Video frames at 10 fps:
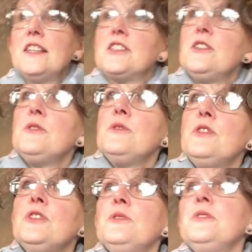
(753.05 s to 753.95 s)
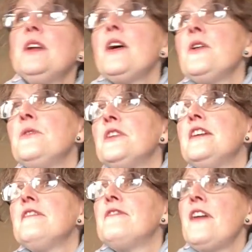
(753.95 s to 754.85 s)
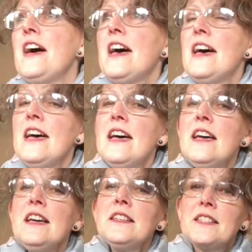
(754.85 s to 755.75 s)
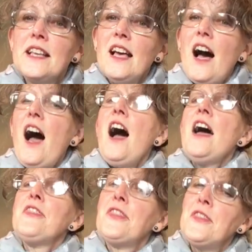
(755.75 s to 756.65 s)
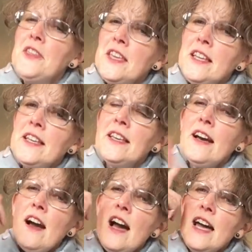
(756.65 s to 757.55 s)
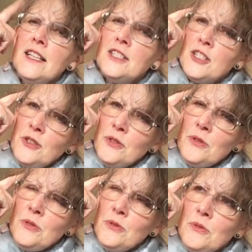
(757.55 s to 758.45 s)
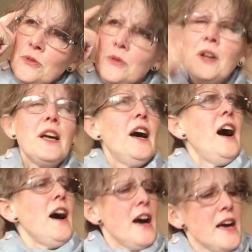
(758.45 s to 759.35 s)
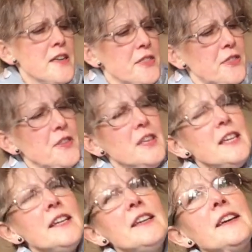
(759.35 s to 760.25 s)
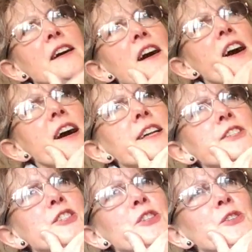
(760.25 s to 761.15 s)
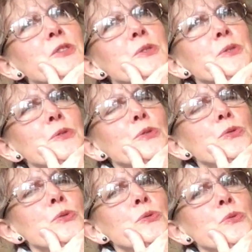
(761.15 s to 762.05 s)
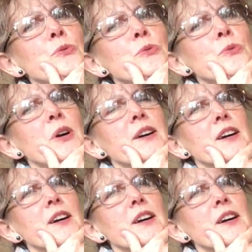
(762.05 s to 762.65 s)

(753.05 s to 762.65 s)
Do you know the vet? I think I do. I think I do.